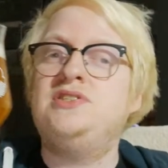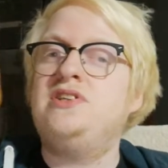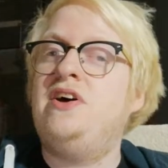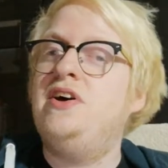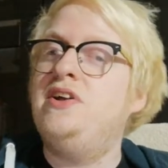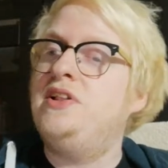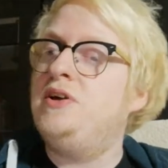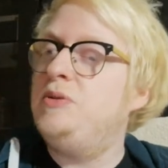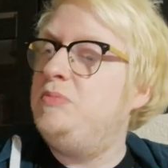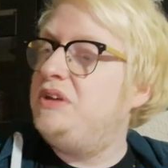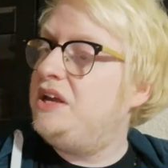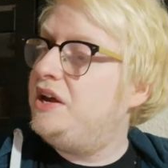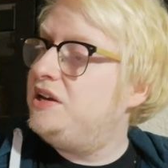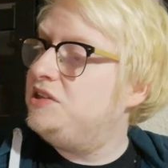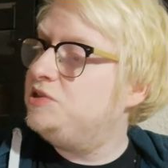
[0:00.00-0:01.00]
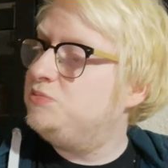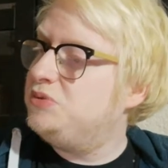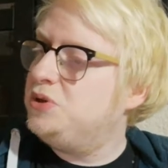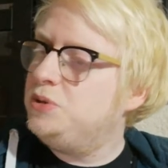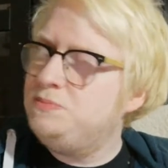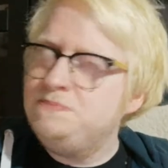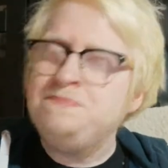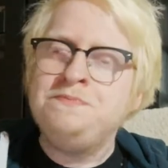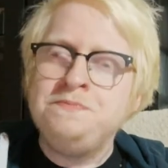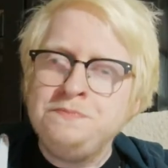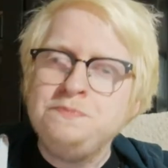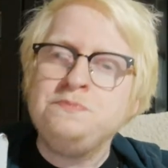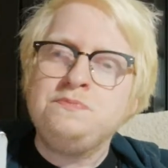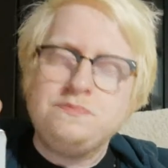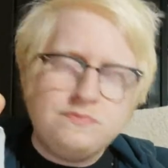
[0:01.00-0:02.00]
style IPAs, but
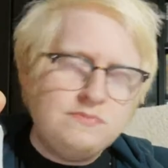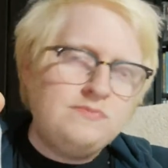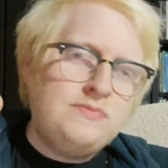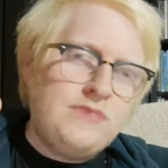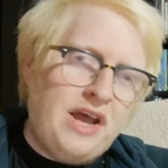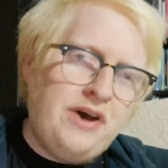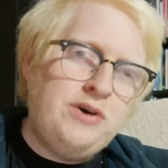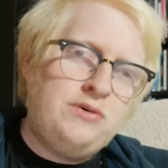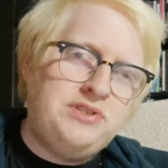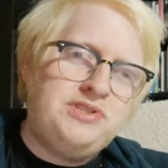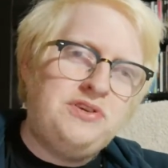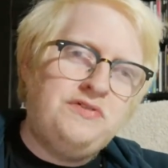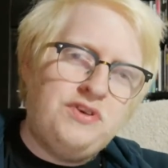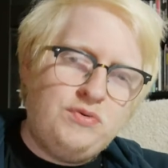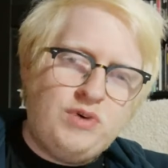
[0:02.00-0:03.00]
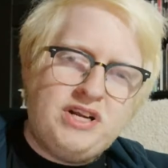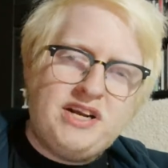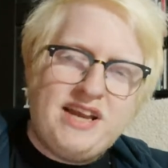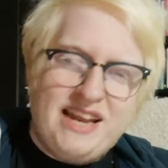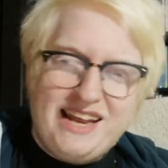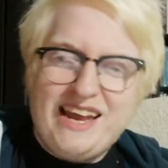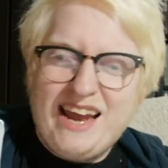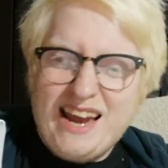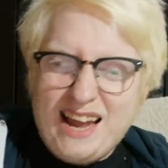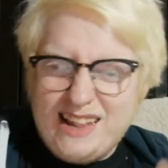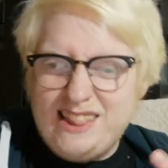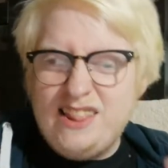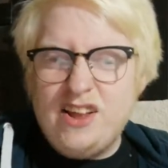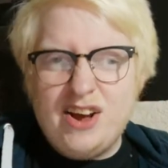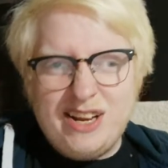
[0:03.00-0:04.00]
I always love it when I can get
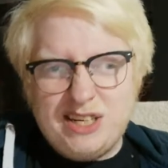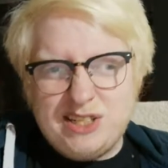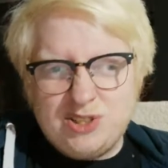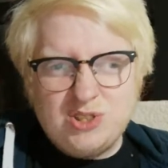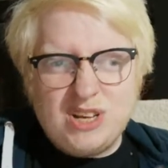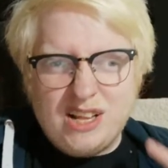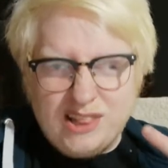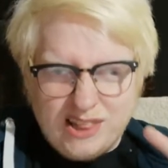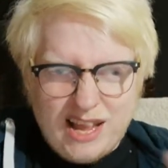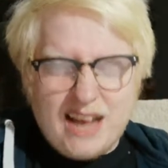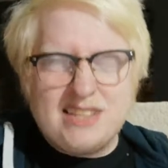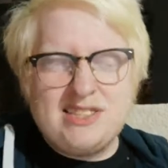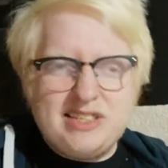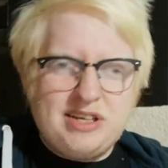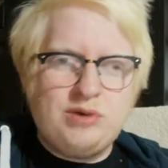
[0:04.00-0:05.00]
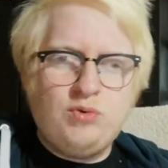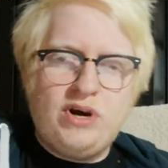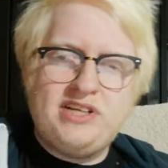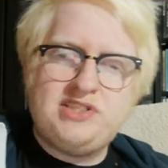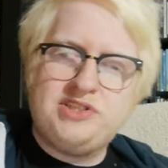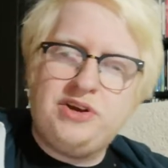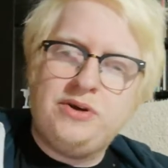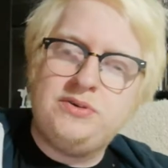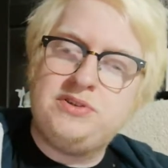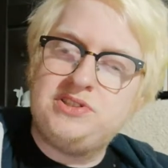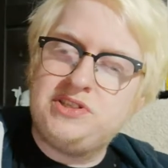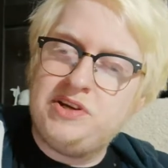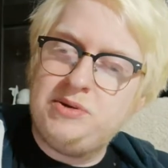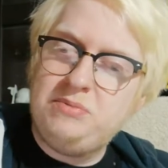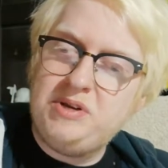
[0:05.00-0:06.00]
a nice classic West
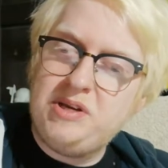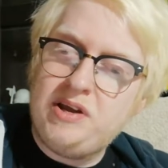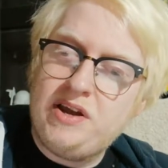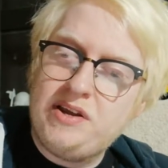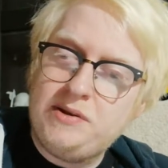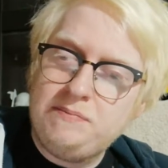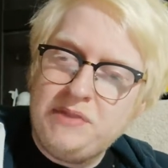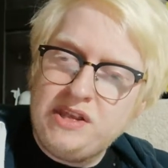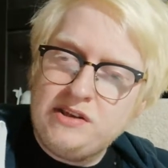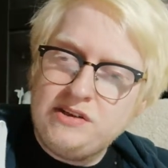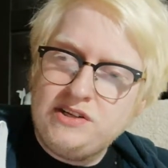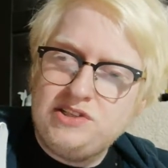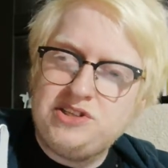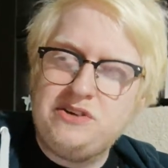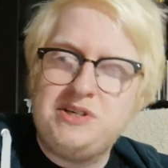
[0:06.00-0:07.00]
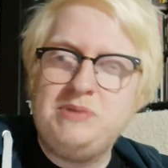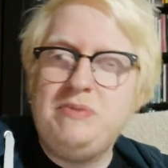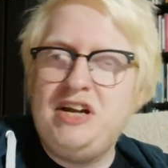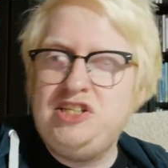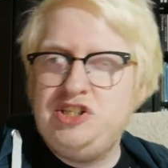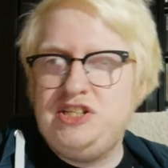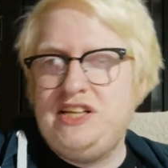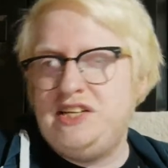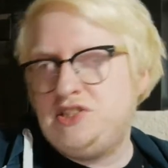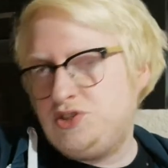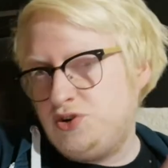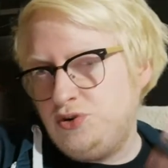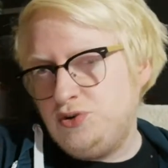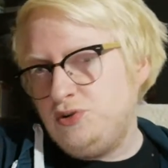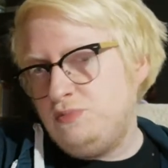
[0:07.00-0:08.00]
Coast IPA. So I'd imagine this
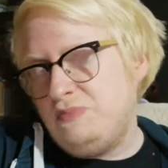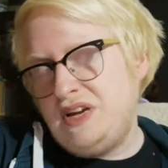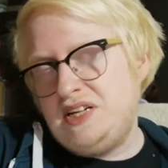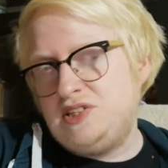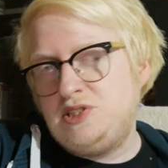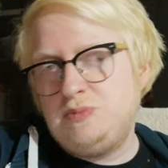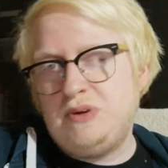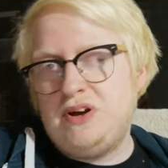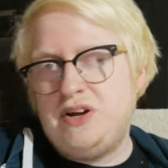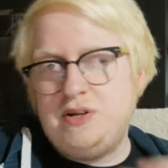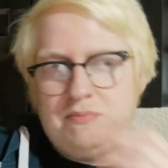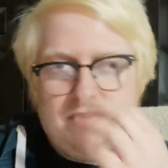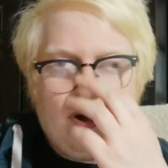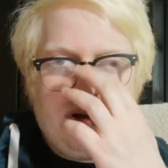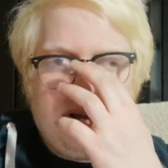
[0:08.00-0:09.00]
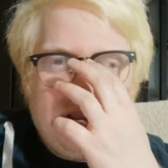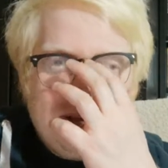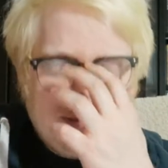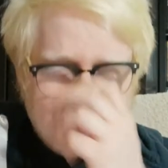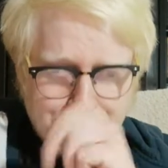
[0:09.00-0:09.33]
could be inspired by